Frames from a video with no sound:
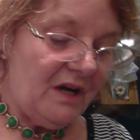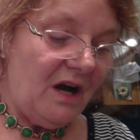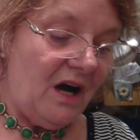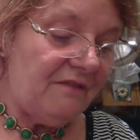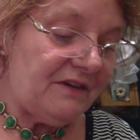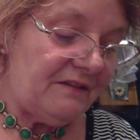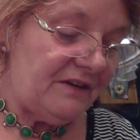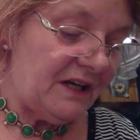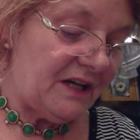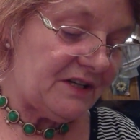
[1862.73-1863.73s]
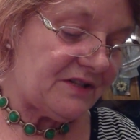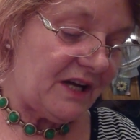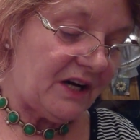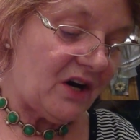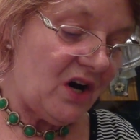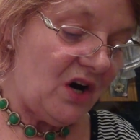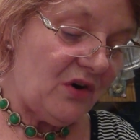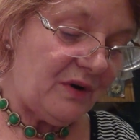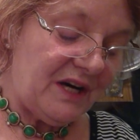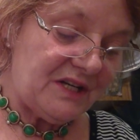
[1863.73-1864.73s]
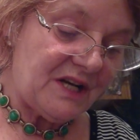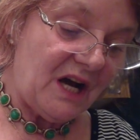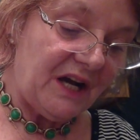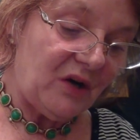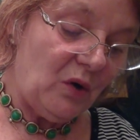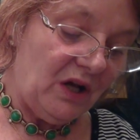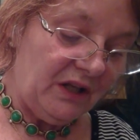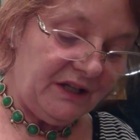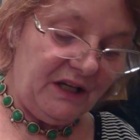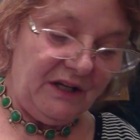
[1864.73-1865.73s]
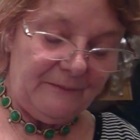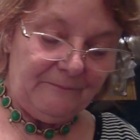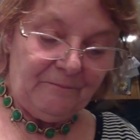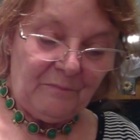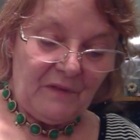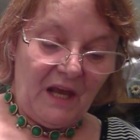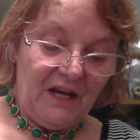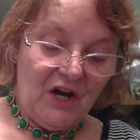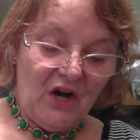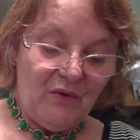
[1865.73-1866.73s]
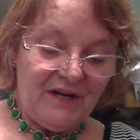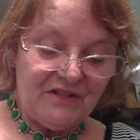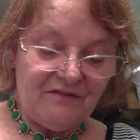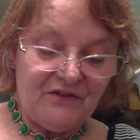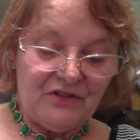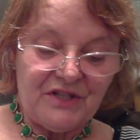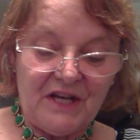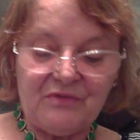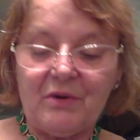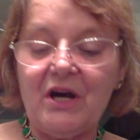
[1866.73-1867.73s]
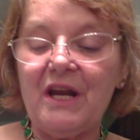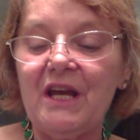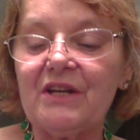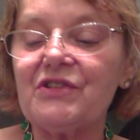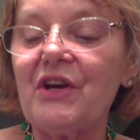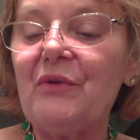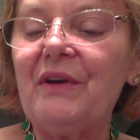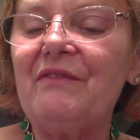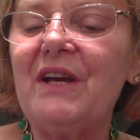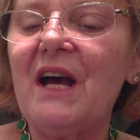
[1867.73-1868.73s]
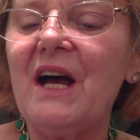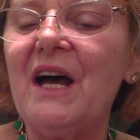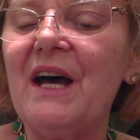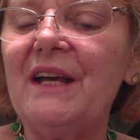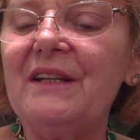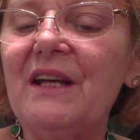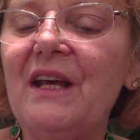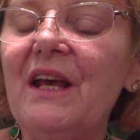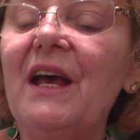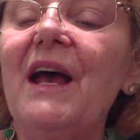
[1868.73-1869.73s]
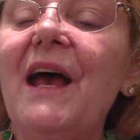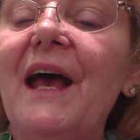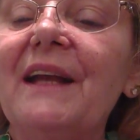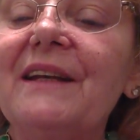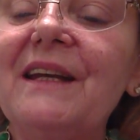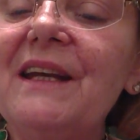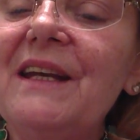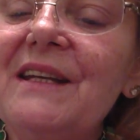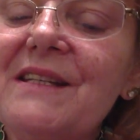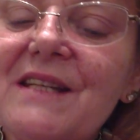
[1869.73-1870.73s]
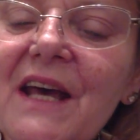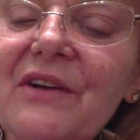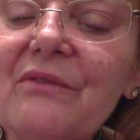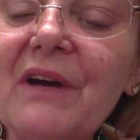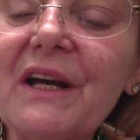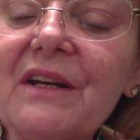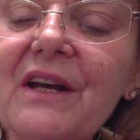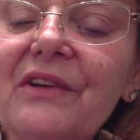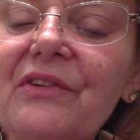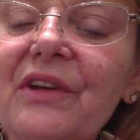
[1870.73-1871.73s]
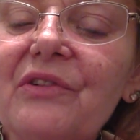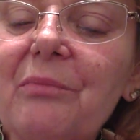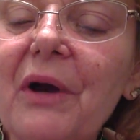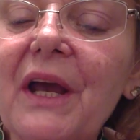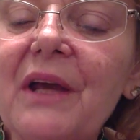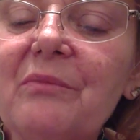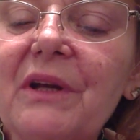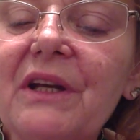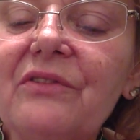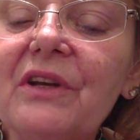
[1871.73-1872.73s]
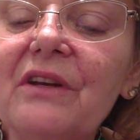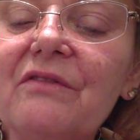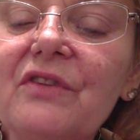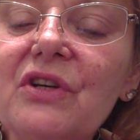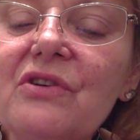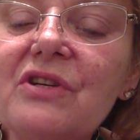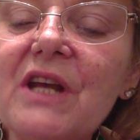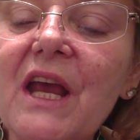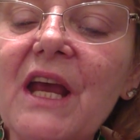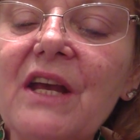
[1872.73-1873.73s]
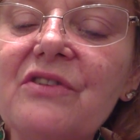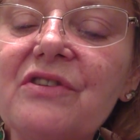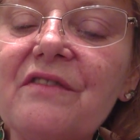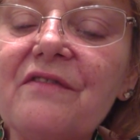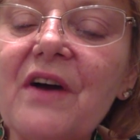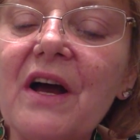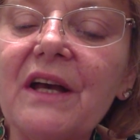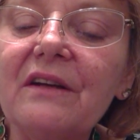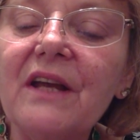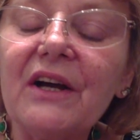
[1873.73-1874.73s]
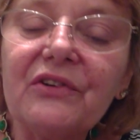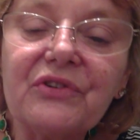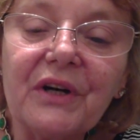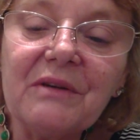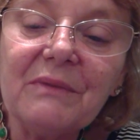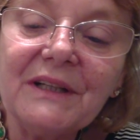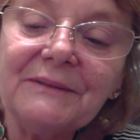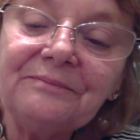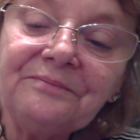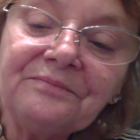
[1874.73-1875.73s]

off of it, because they're always high quality and always a full-size product. So we've got, and these, I don't recognize this brand, but it's an Infuge age-defying nail treatment.